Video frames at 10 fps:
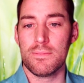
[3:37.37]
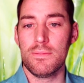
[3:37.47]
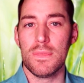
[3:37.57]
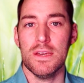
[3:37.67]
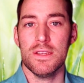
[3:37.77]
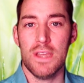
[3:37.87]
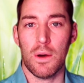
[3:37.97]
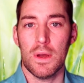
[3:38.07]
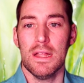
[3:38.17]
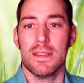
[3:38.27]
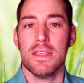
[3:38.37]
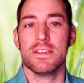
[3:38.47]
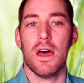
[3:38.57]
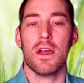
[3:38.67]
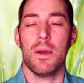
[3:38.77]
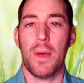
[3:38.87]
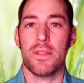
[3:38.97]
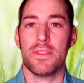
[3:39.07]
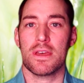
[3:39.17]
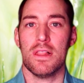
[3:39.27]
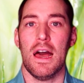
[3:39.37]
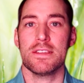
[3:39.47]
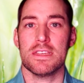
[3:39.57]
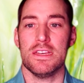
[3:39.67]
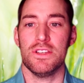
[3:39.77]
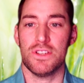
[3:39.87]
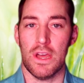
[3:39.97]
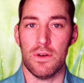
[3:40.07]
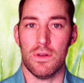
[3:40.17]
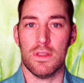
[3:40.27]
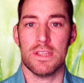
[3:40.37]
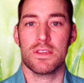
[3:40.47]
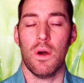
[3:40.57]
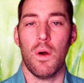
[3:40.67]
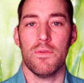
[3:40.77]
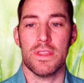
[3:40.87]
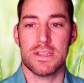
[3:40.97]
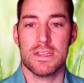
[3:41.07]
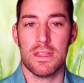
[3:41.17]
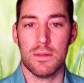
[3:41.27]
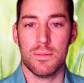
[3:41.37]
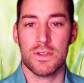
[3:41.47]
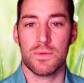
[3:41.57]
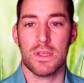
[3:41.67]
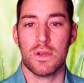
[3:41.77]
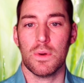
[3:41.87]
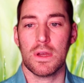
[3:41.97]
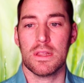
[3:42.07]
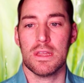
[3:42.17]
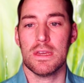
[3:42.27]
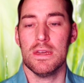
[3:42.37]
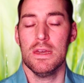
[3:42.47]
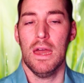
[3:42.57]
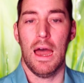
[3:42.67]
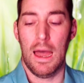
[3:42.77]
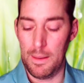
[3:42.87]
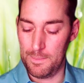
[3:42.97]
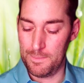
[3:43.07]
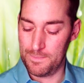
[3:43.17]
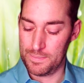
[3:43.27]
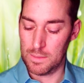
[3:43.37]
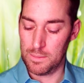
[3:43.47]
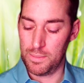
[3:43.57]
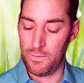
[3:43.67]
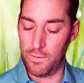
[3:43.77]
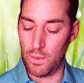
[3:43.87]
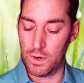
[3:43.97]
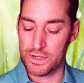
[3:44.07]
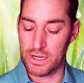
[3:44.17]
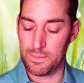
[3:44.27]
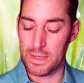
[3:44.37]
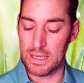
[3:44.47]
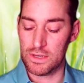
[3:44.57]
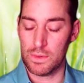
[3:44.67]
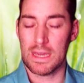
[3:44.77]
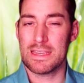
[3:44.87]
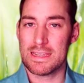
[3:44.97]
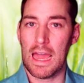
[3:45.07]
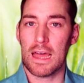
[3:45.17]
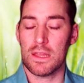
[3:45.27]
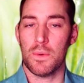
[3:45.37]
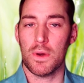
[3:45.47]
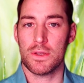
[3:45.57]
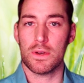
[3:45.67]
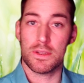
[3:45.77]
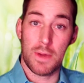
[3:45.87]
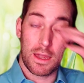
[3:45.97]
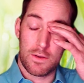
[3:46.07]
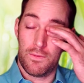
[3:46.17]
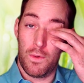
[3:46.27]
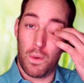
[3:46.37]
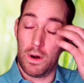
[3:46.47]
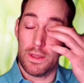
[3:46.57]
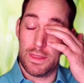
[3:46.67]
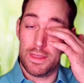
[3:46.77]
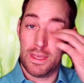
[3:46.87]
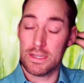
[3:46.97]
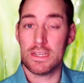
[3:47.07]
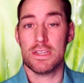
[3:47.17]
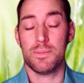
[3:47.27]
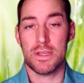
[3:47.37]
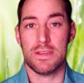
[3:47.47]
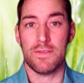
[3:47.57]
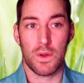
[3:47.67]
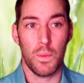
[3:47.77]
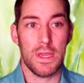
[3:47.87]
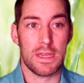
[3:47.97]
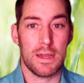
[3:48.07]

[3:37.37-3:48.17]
So let's talk about the class in general. Let's go over the syllabus really quickly before jumping into exactly what to expect for this specific week.